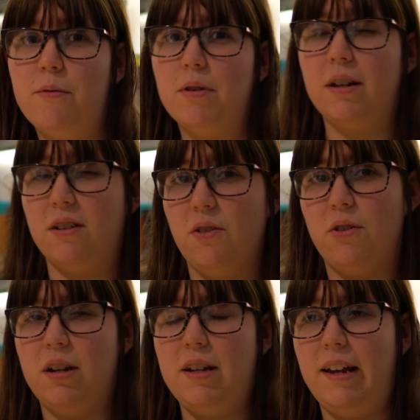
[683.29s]
I would like to go
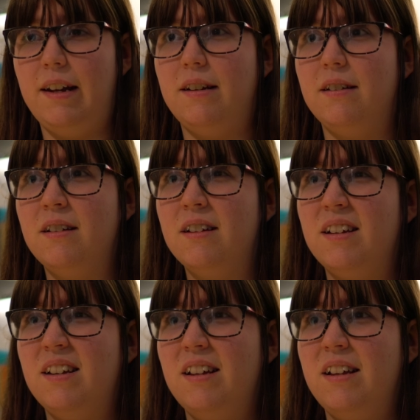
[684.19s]
on a date, and
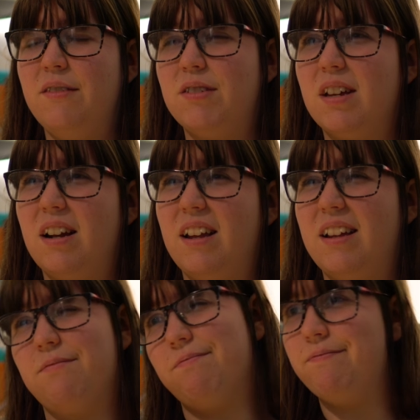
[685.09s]
it was kind of like,